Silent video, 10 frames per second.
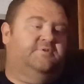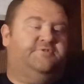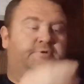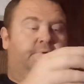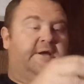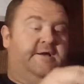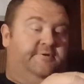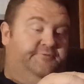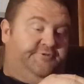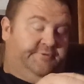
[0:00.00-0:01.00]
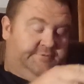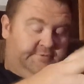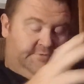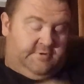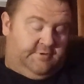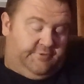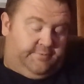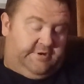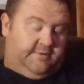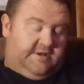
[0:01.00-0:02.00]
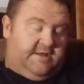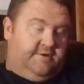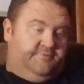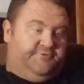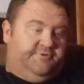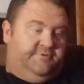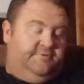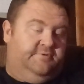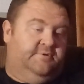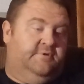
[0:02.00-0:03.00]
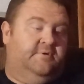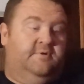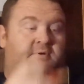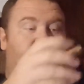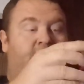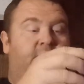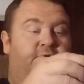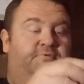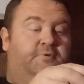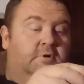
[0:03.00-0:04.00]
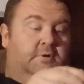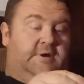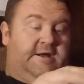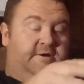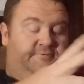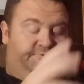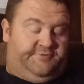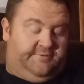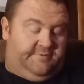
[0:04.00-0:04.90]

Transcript: 2 rounds, 3 rounds, 4 rounds,